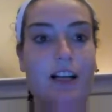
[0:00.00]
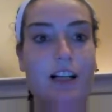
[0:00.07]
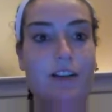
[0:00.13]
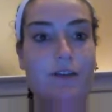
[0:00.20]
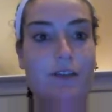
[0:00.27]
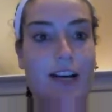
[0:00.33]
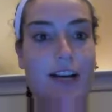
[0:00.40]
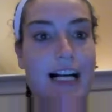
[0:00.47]

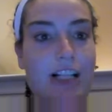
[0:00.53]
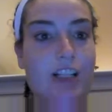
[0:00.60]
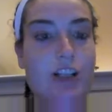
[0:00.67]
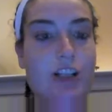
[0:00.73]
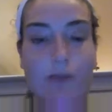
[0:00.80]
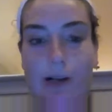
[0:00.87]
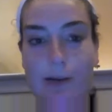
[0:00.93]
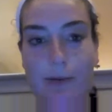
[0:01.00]
of actually
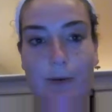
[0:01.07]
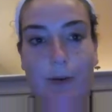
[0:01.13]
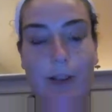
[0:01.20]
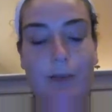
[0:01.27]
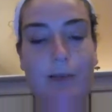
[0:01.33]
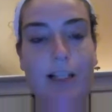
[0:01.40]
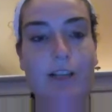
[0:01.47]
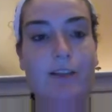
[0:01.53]
doing what I'm
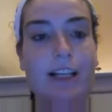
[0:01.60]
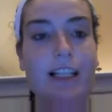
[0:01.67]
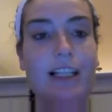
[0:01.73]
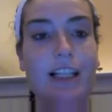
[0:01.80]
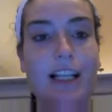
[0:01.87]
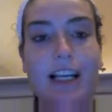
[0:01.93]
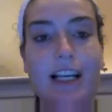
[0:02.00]
supposed to be doing.